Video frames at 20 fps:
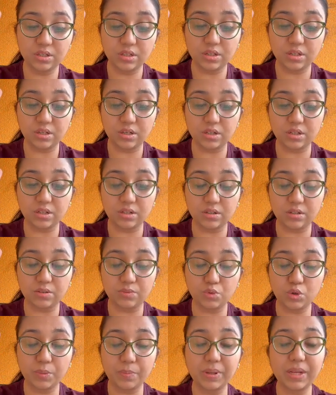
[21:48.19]

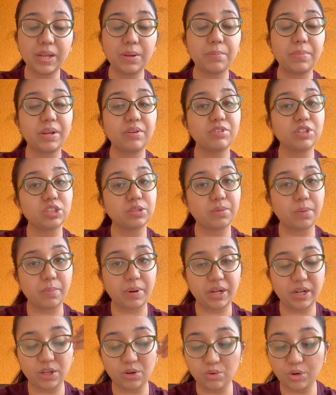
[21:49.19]
would be in a plane which is
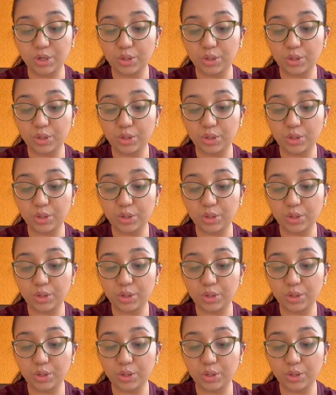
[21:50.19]
perpendicular